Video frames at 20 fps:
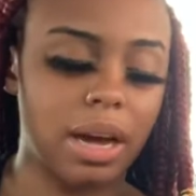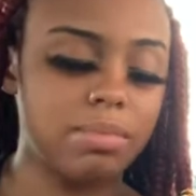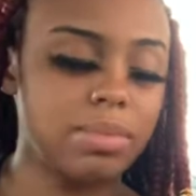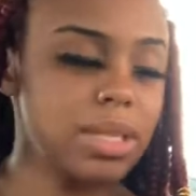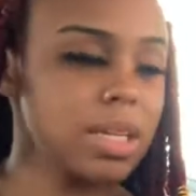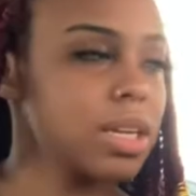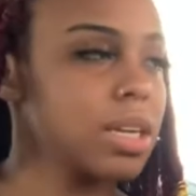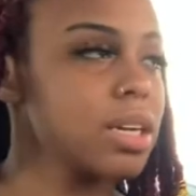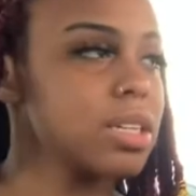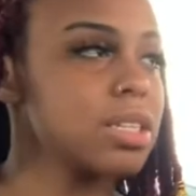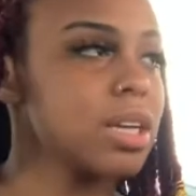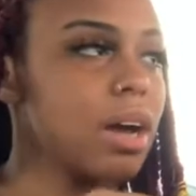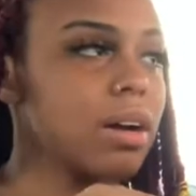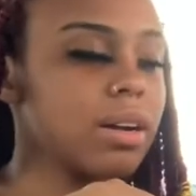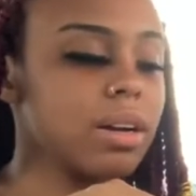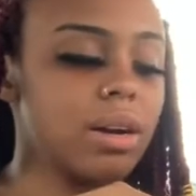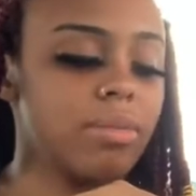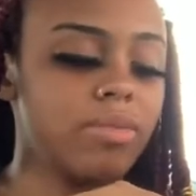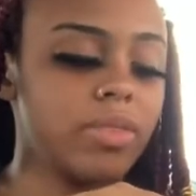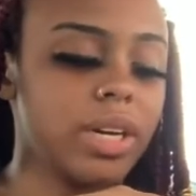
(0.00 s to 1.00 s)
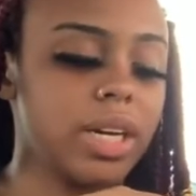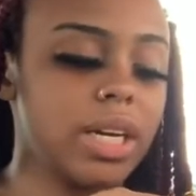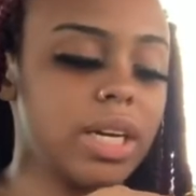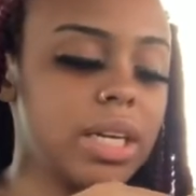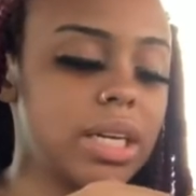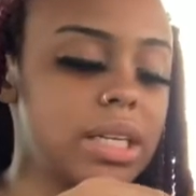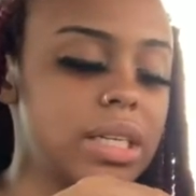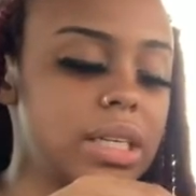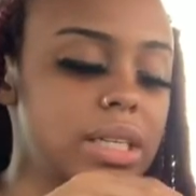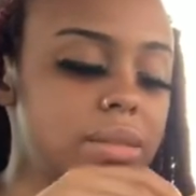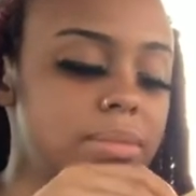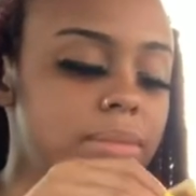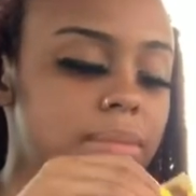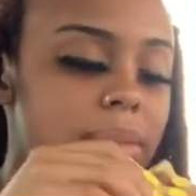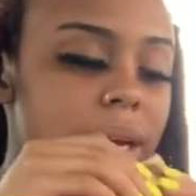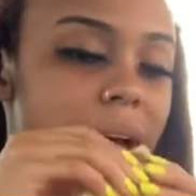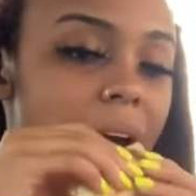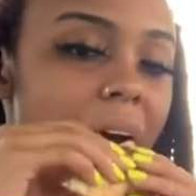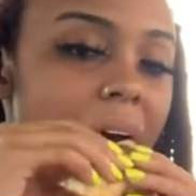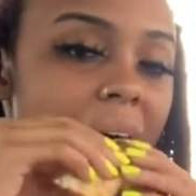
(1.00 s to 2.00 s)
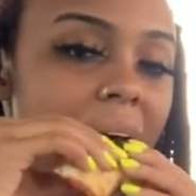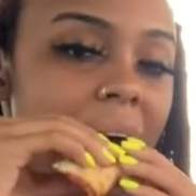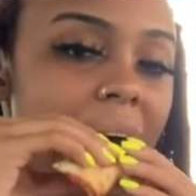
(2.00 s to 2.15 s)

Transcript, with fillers: i'm sitting here talking i'm forgetting to eat but